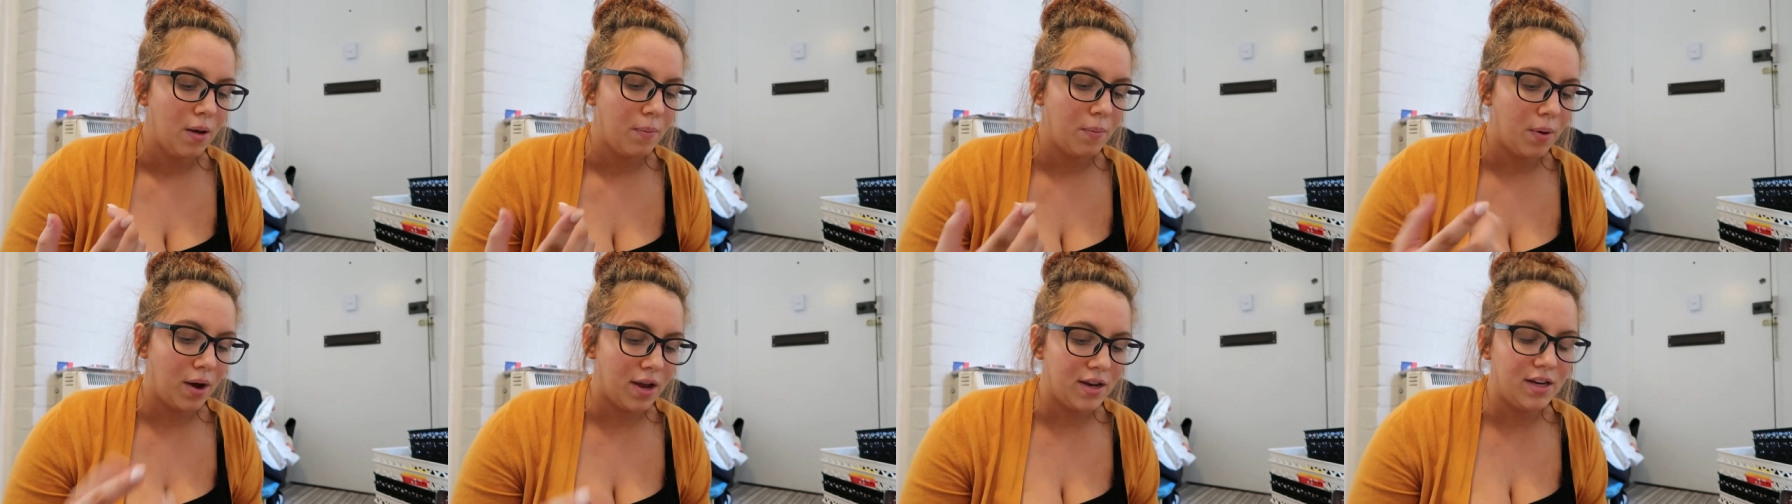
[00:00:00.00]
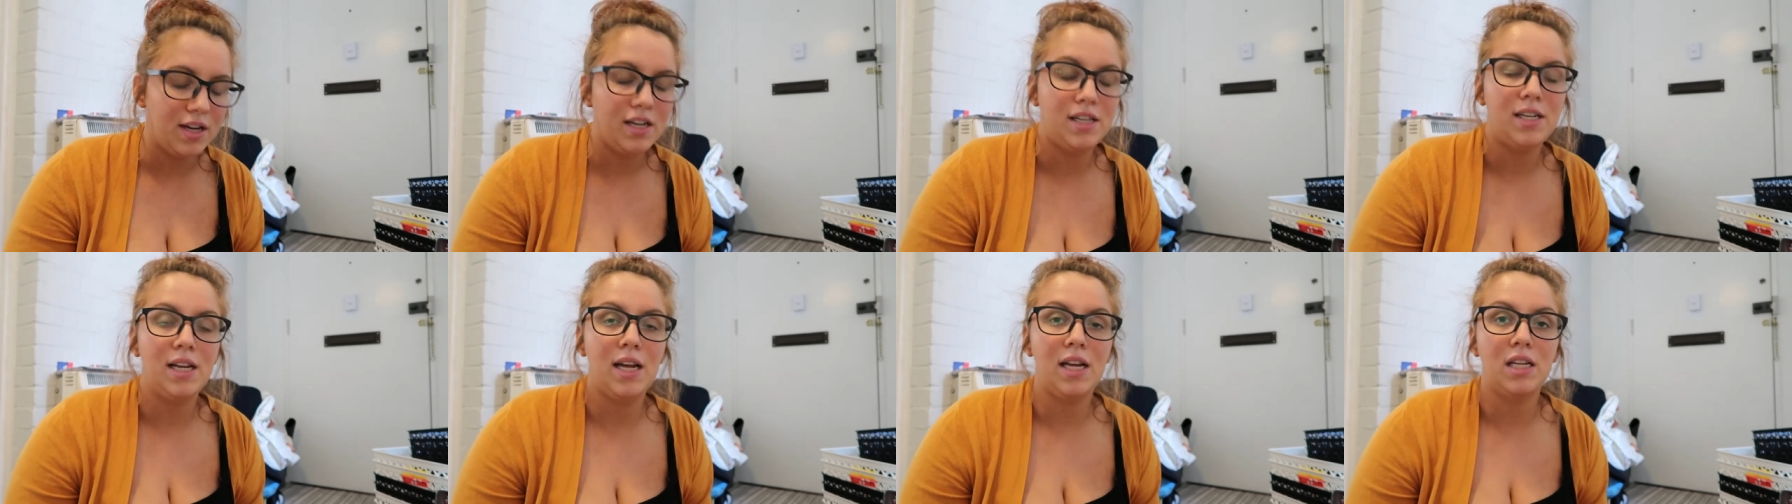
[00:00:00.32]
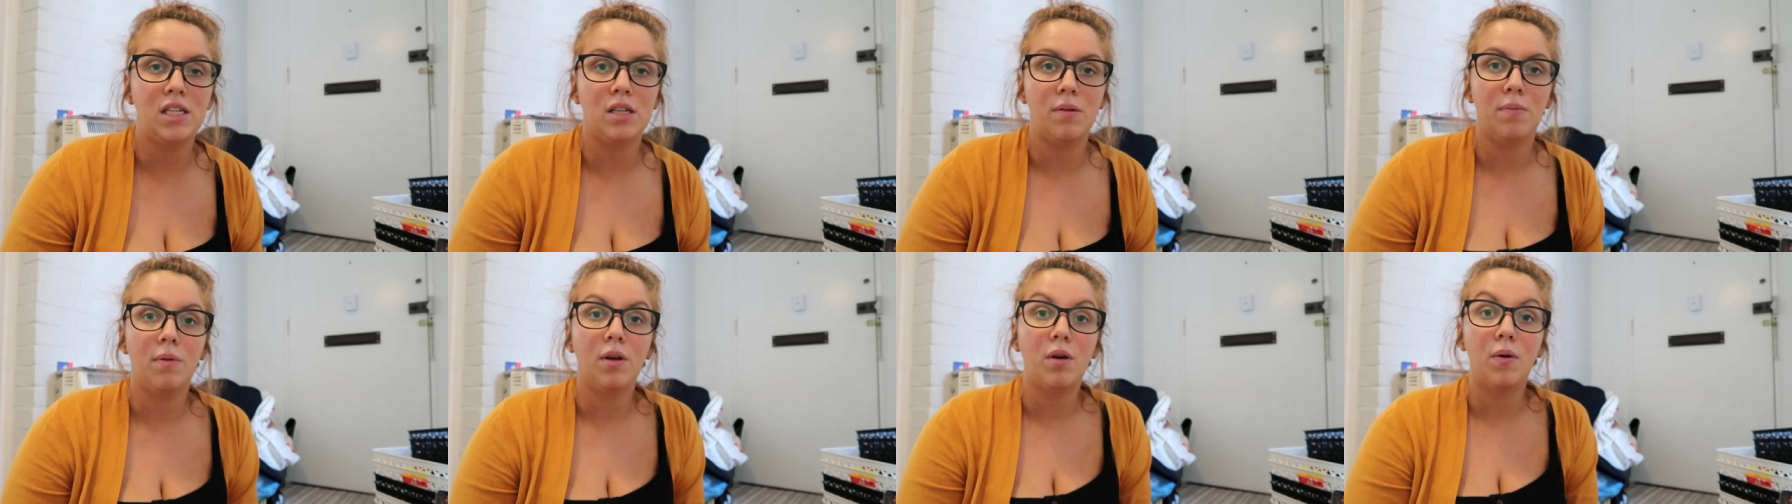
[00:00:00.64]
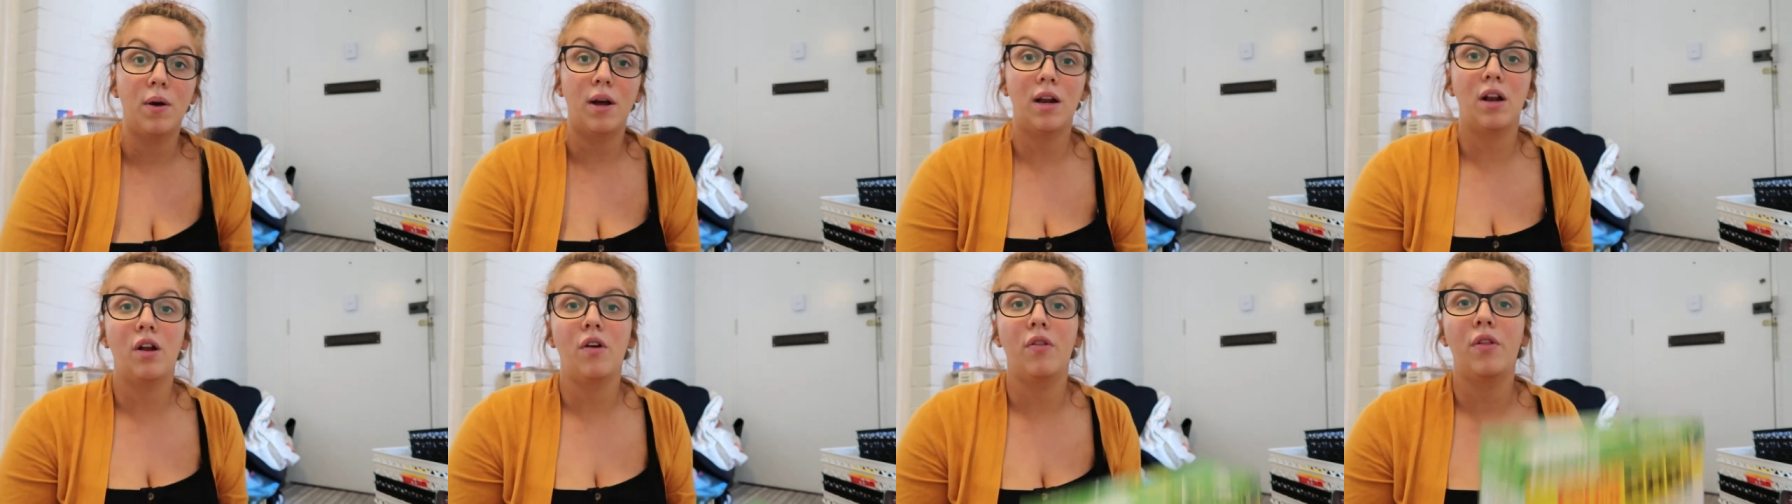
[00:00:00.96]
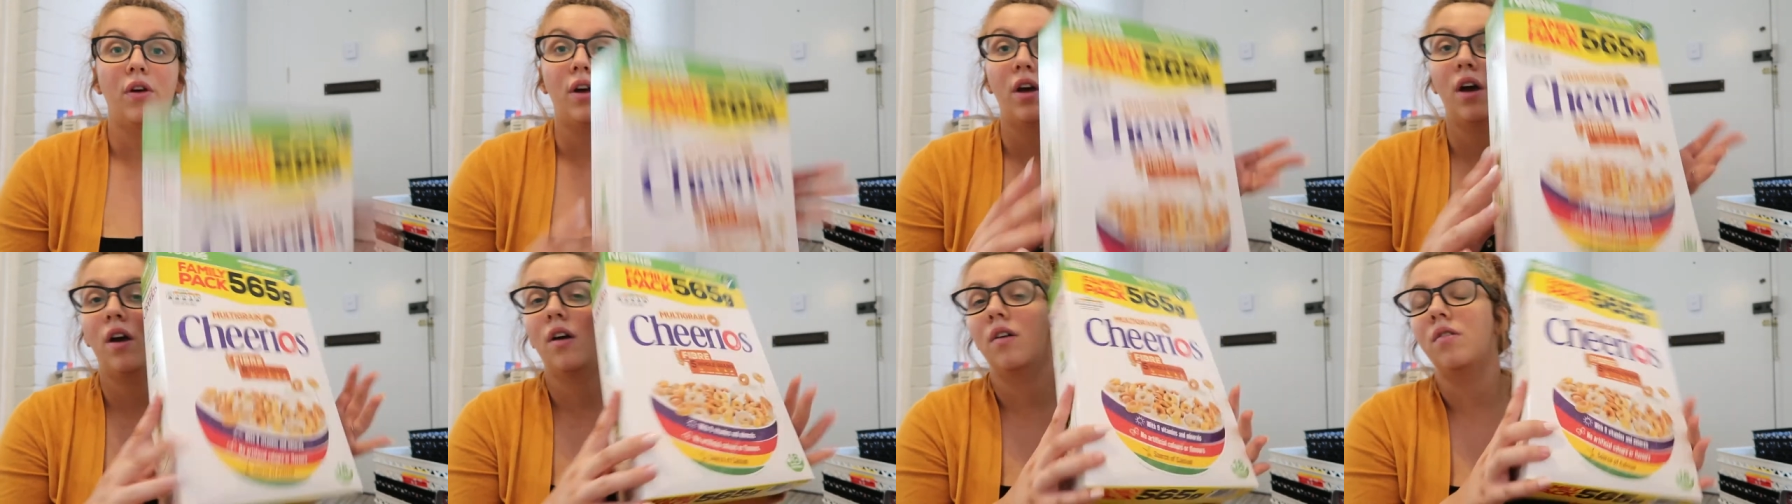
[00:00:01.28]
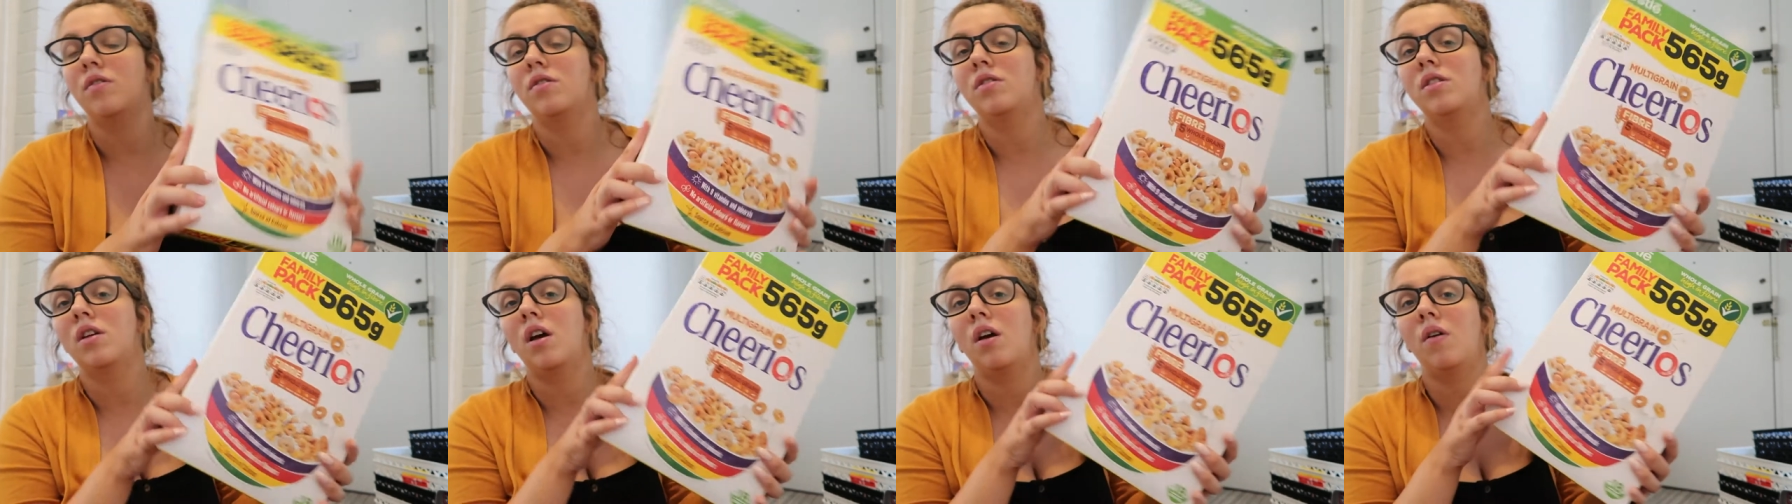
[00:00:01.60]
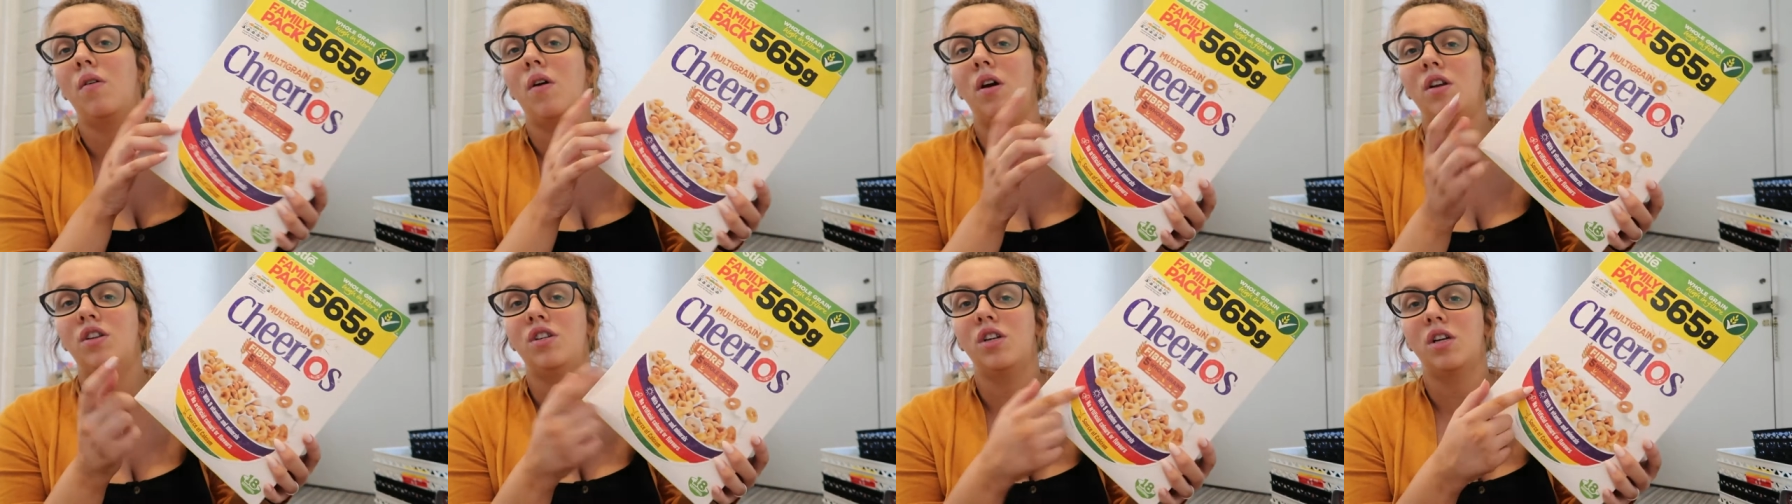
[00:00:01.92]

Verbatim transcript: but I need to eat something quickly on the go, so I